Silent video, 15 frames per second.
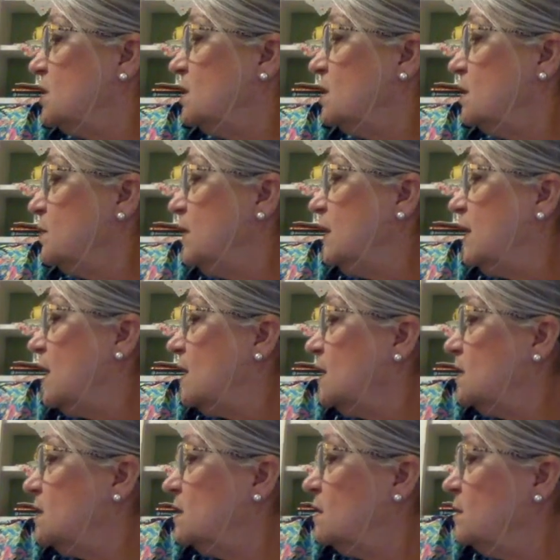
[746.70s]
let me get it.
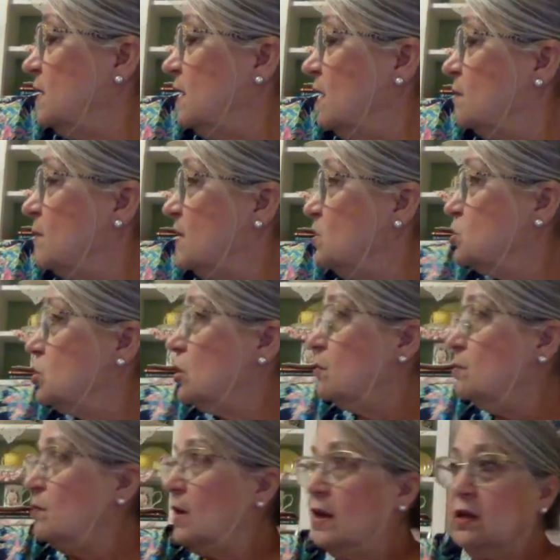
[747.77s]
Let me get
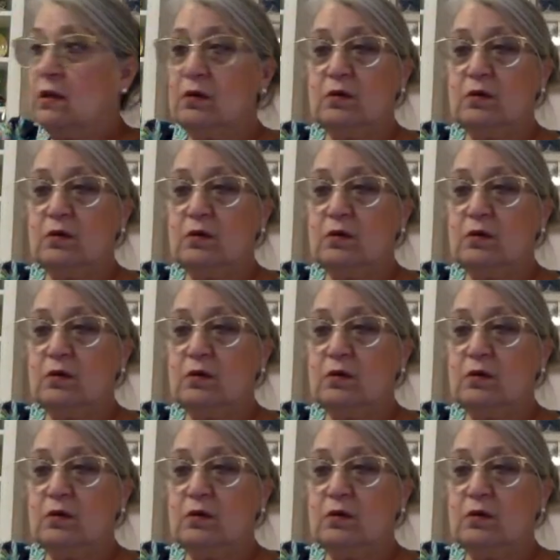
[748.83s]
my.